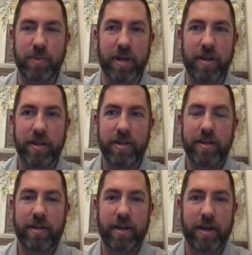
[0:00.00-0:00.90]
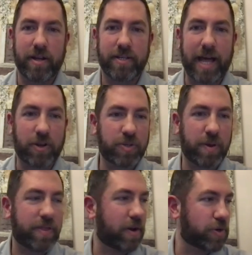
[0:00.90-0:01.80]
But Tyler
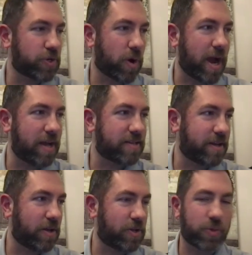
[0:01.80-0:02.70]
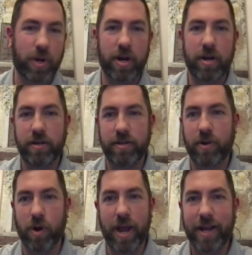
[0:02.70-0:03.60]
Smith _ISL on Twitter
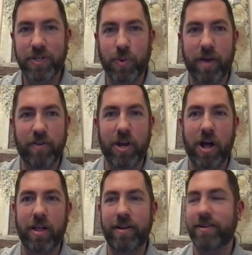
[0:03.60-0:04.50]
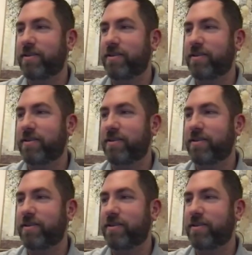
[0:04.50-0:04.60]
or X, whatever you call it.